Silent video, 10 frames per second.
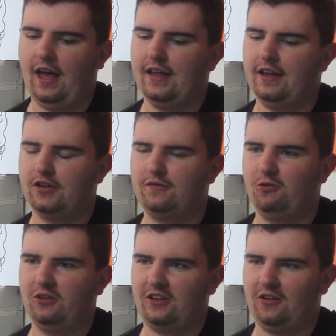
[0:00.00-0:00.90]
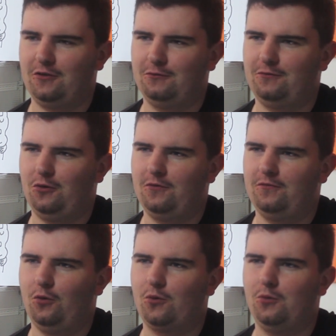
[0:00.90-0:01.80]
and I just feel like her
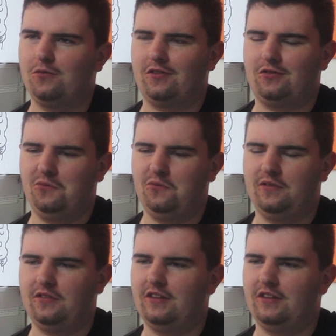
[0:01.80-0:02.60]
vocals are so,